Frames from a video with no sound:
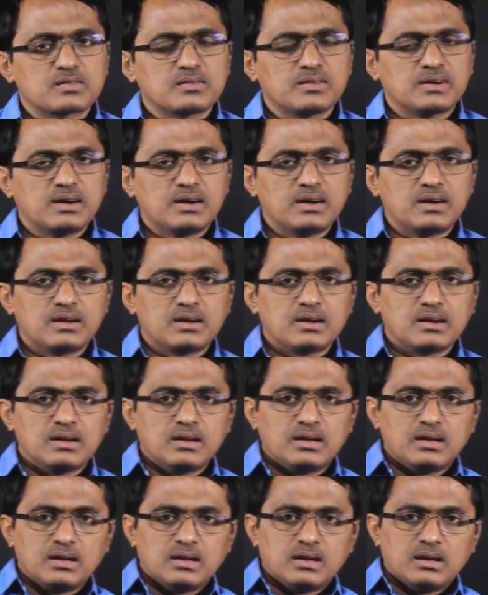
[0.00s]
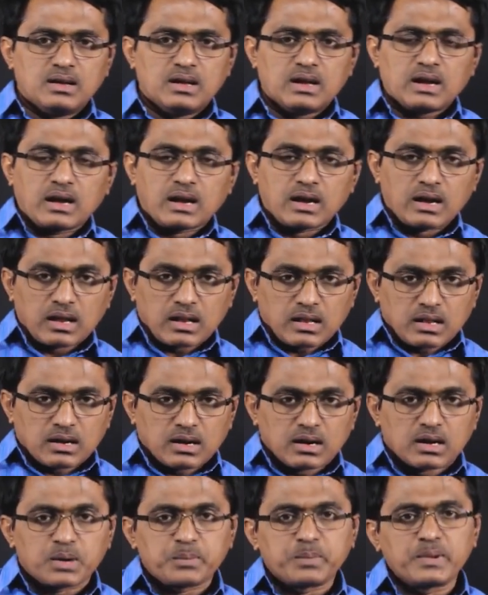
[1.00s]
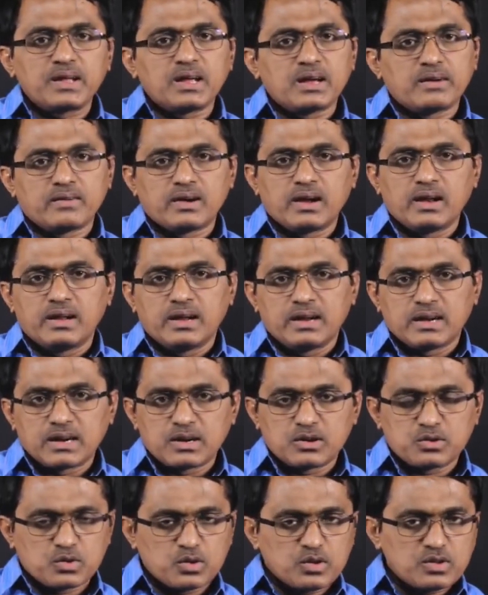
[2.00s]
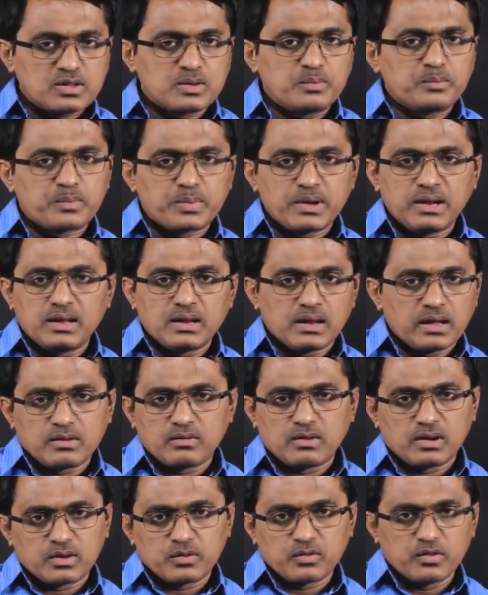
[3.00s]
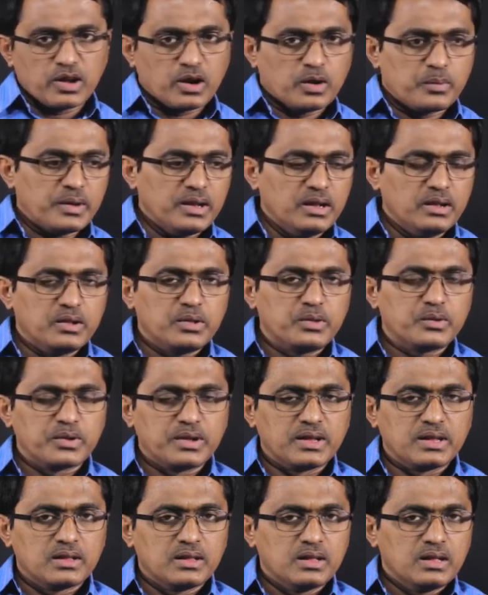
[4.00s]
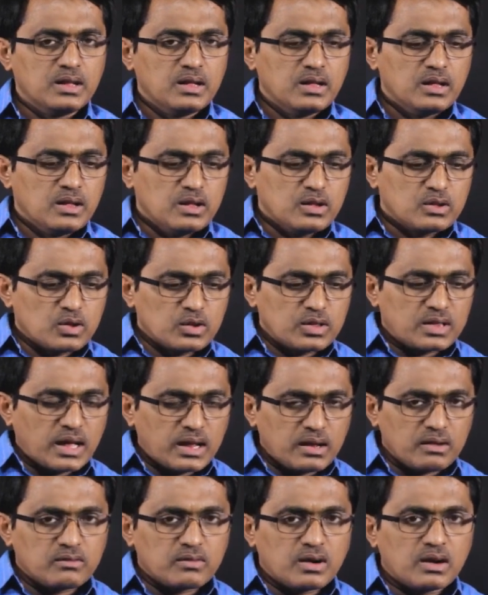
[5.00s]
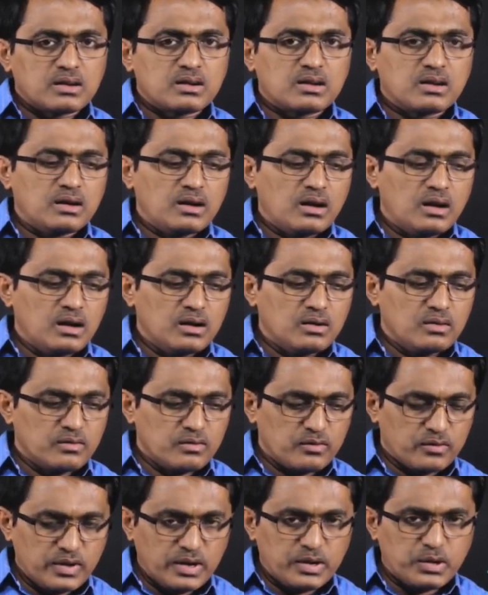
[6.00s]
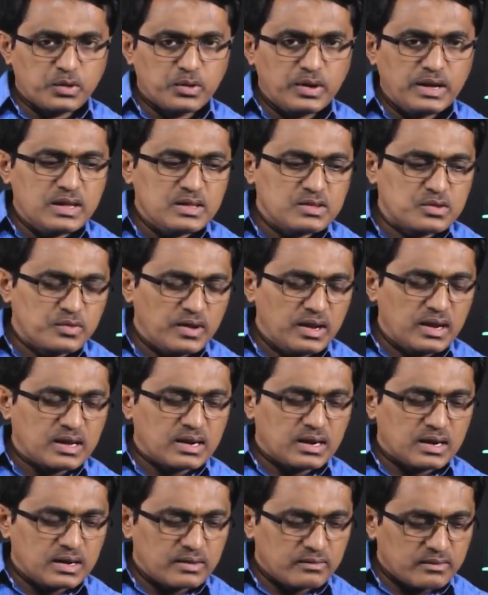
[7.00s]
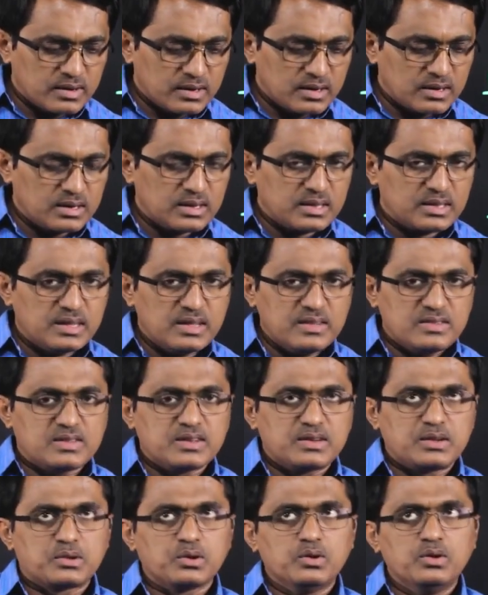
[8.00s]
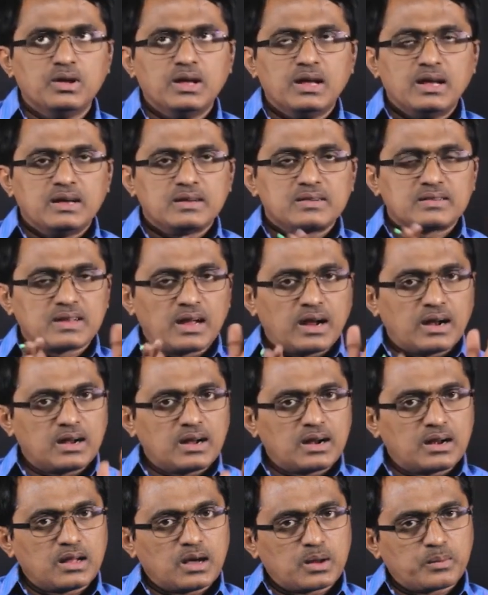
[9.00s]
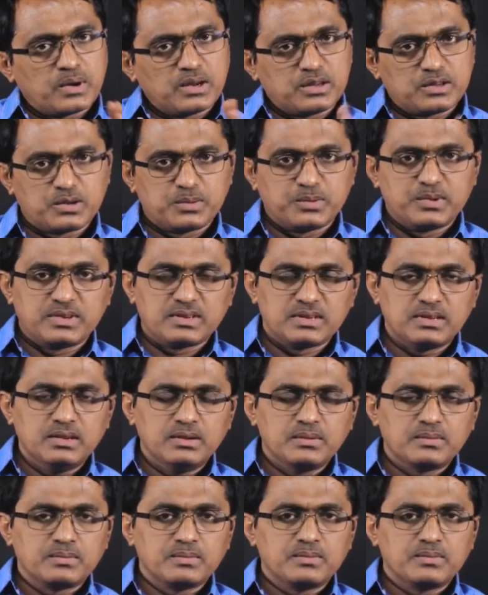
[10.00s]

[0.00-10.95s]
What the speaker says: square cannot be evaluated so simply like what we have been doing. So, then what we do is we will convert this into standard normal distribution.